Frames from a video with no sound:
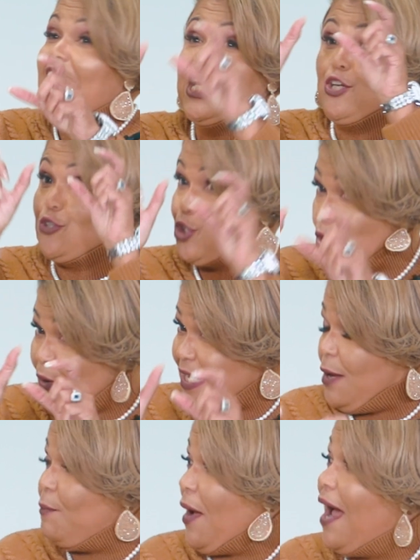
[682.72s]
And you're doing
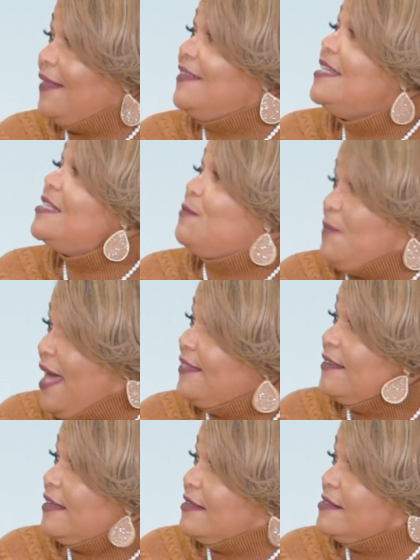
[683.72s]
it by these
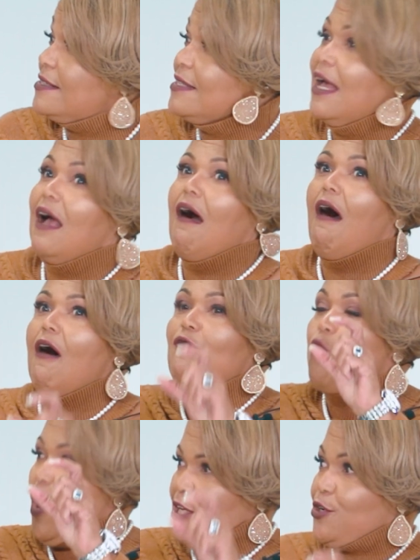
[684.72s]
methods of
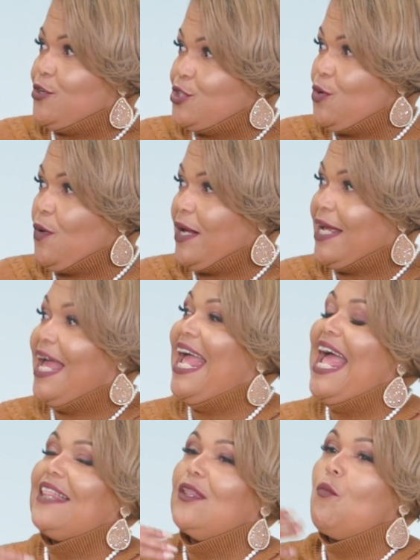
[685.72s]
what you're doing,
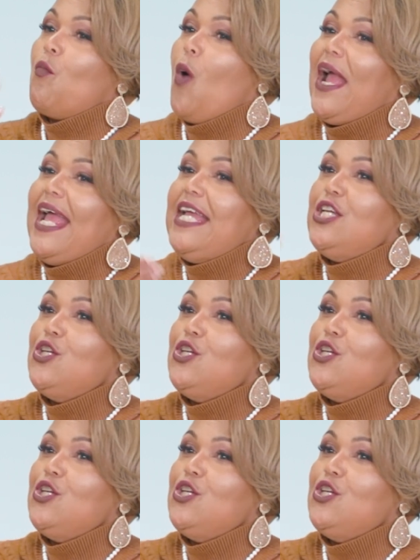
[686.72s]
and the way